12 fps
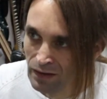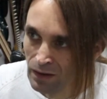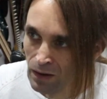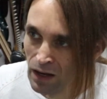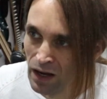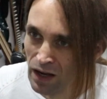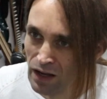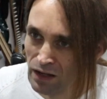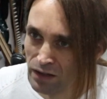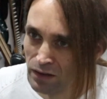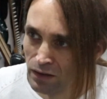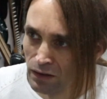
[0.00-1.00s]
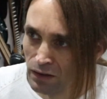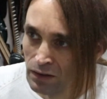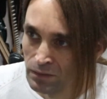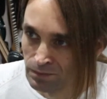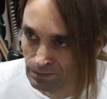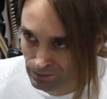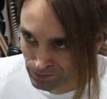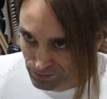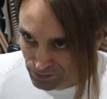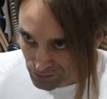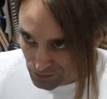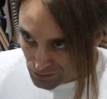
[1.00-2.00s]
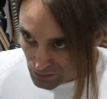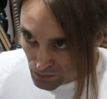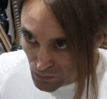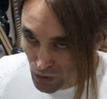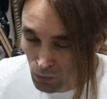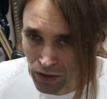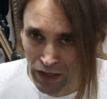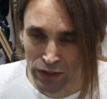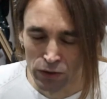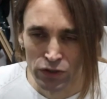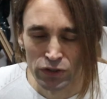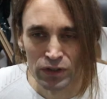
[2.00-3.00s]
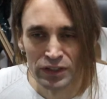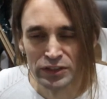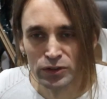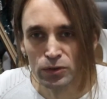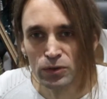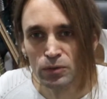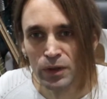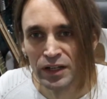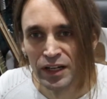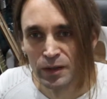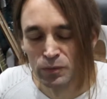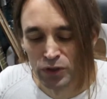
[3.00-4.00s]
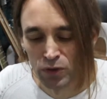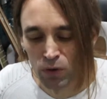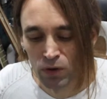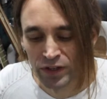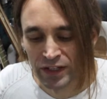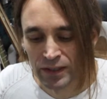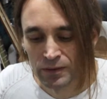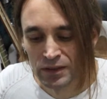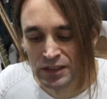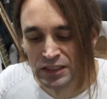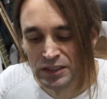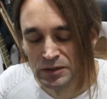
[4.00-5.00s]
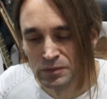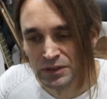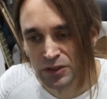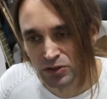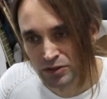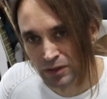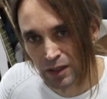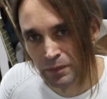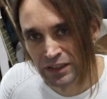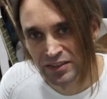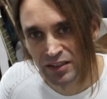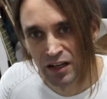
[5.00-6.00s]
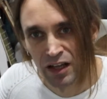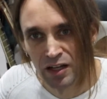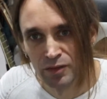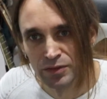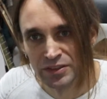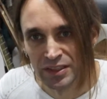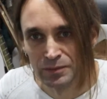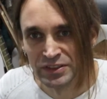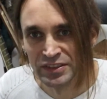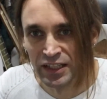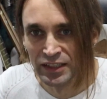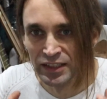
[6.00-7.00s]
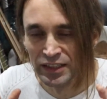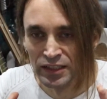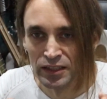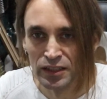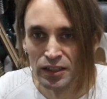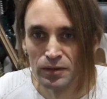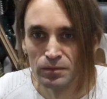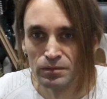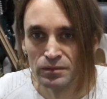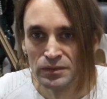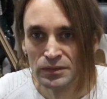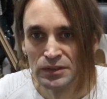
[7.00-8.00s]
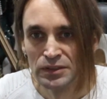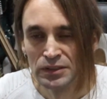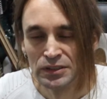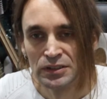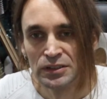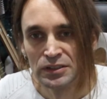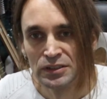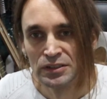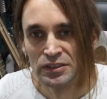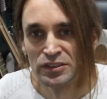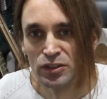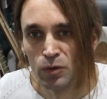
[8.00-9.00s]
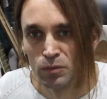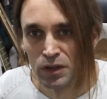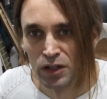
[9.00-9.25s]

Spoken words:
And what I usually do when I'm recording and also when I'm mixing live is I'm sending some